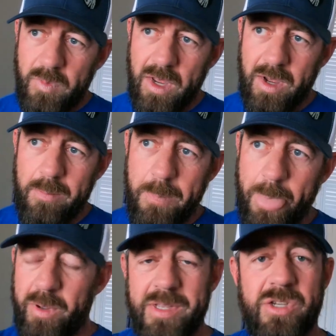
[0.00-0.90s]

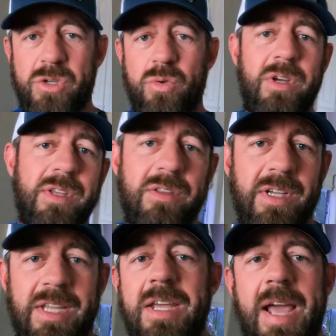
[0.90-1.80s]
this is really
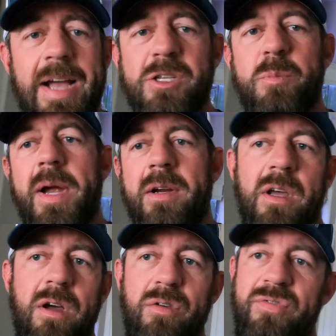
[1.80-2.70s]
the key aspect
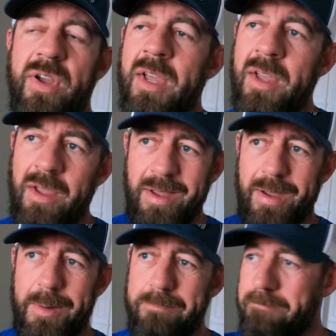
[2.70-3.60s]
of
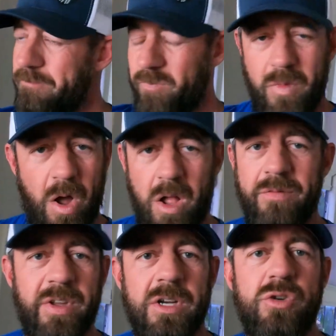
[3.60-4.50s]
all
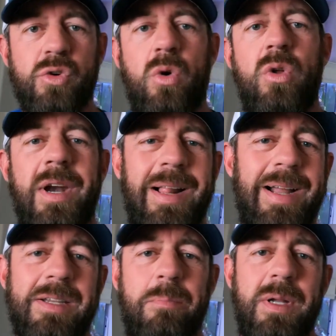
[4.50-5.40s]
of the control that I
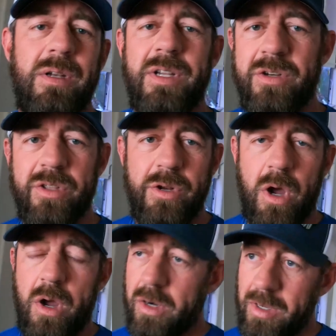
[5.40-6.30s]
like to build into the
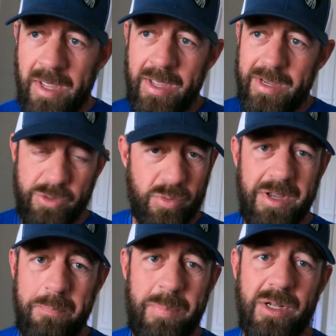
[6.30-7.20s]
dog is
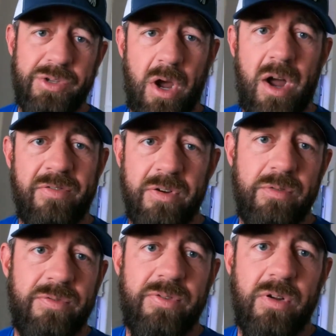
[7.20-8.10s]
really built off
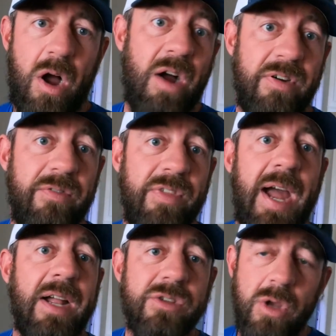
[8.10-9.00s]
of
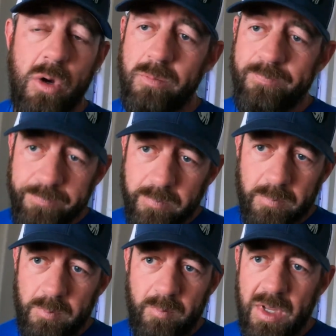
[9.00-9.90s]
that. So
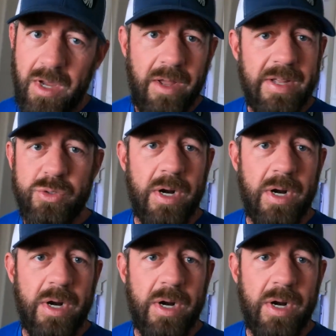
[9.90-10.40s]
that's